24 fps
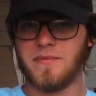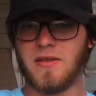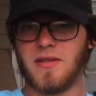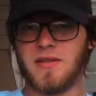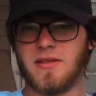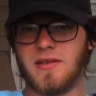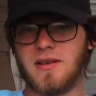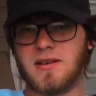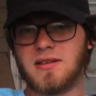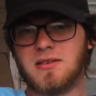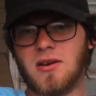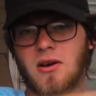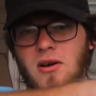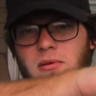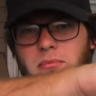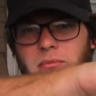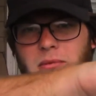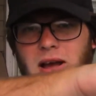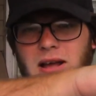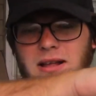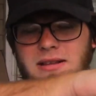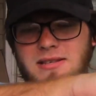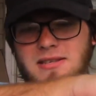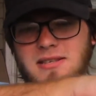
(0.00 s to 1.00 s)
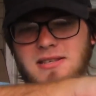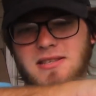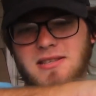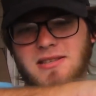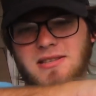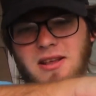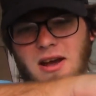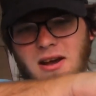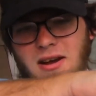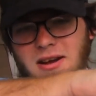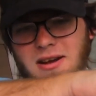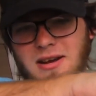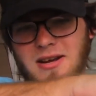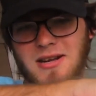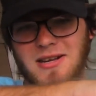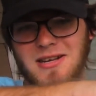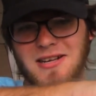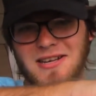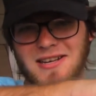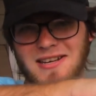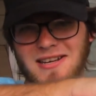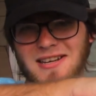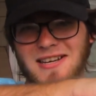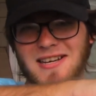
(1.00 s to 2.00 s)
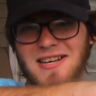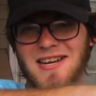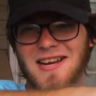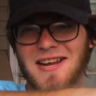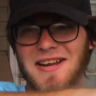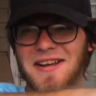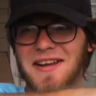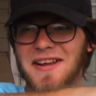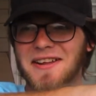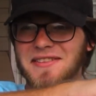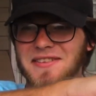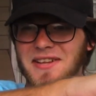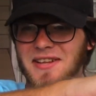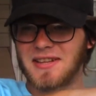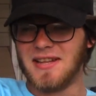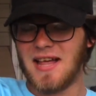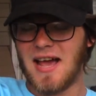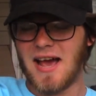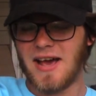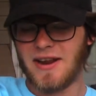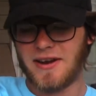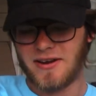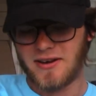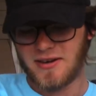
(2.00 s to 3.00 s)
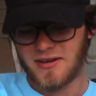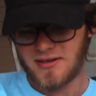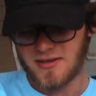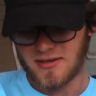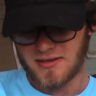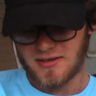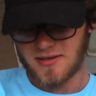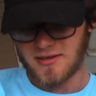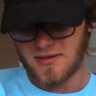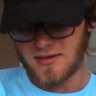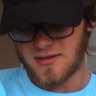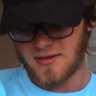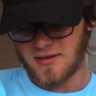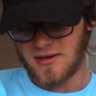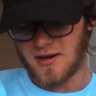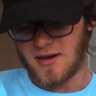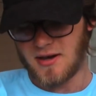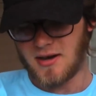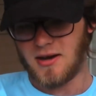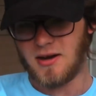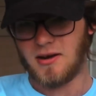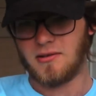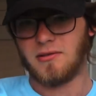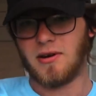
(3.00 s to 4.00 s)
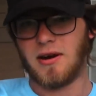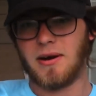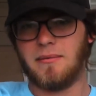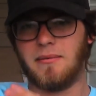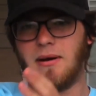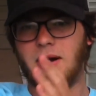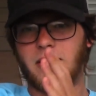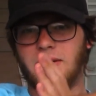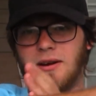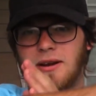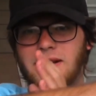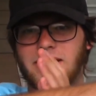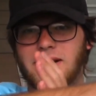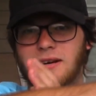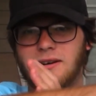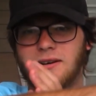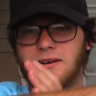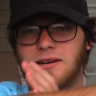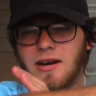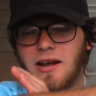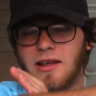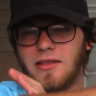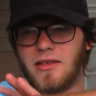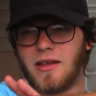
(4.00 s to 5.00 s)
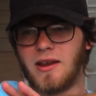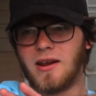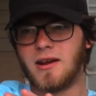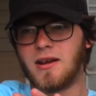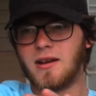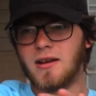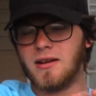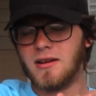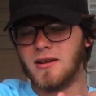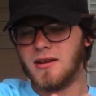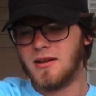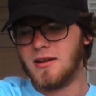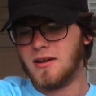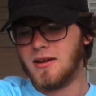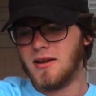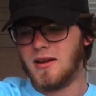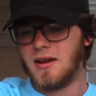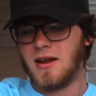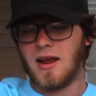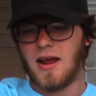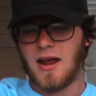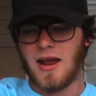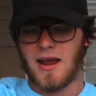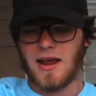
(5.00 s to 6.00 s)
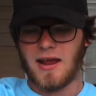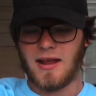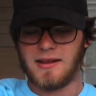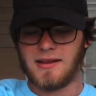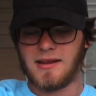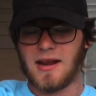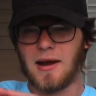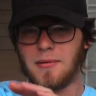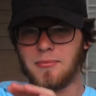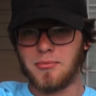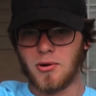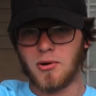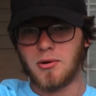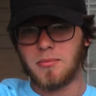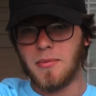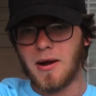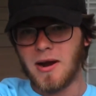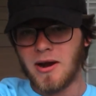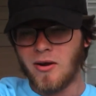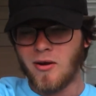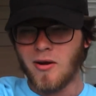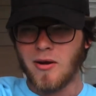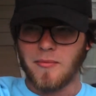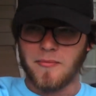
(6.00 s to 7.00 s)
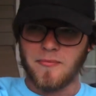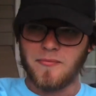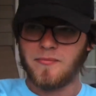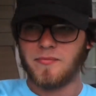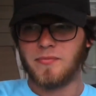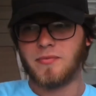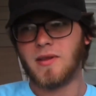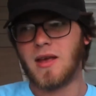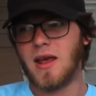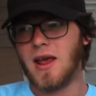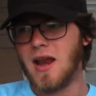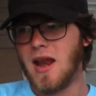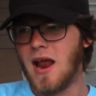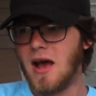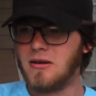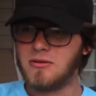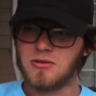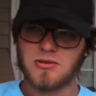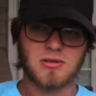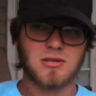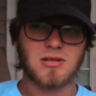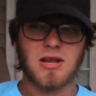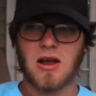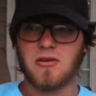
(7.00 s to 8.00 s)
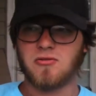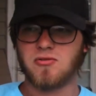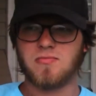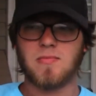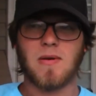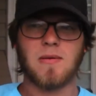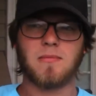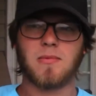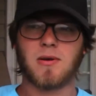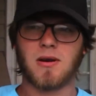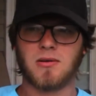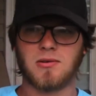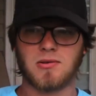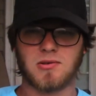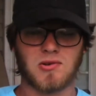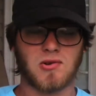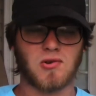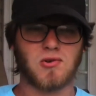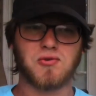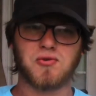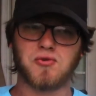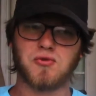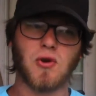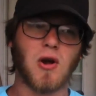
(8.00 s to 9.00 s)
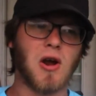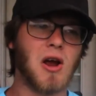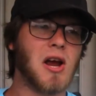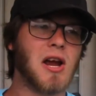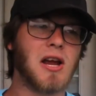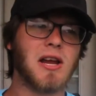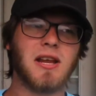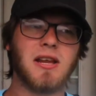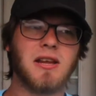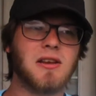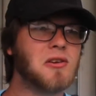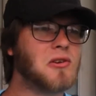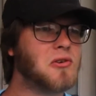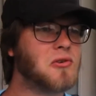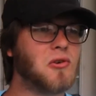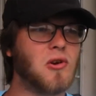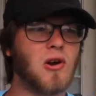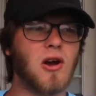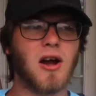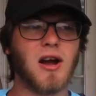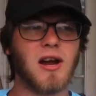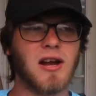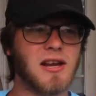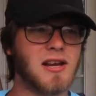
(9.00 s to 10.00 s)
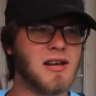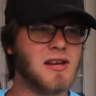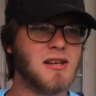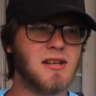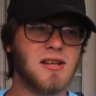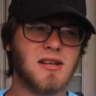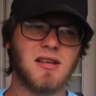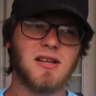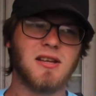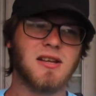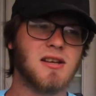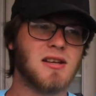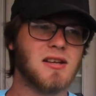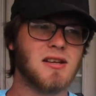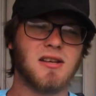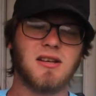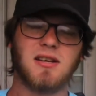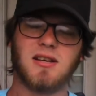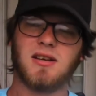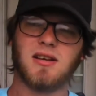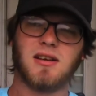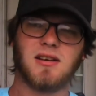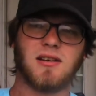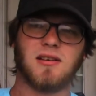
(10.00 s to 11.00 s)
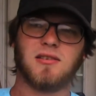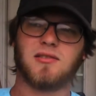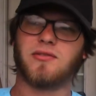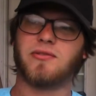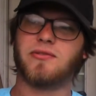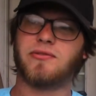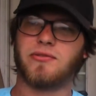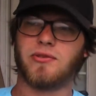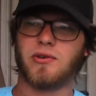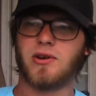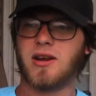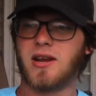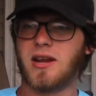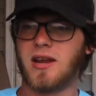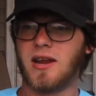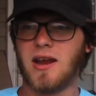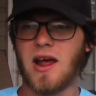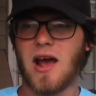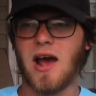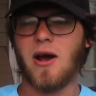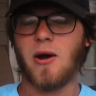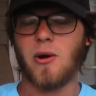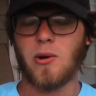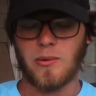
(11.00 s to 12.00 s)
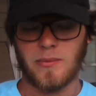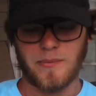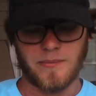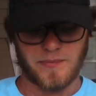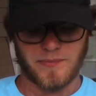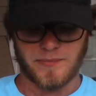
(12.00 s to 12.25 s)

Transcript: This arm got stuck in the ladder, right about here, I think. And I broke my arm. And I remember I was crying. I was freaking out